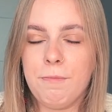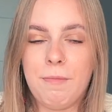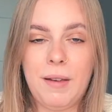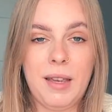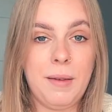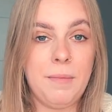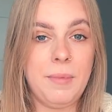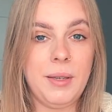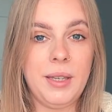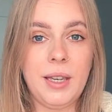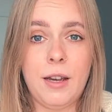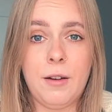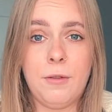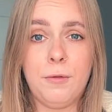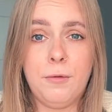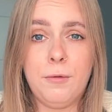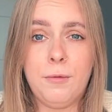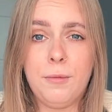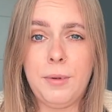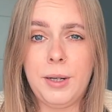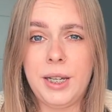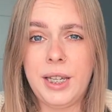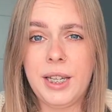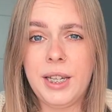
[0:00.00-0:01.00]
maybe a
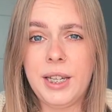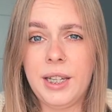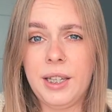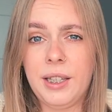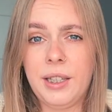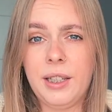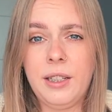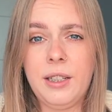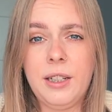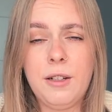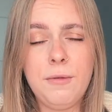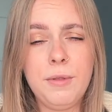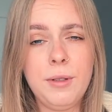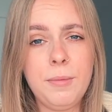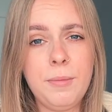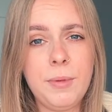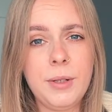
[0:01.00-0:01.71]
week in our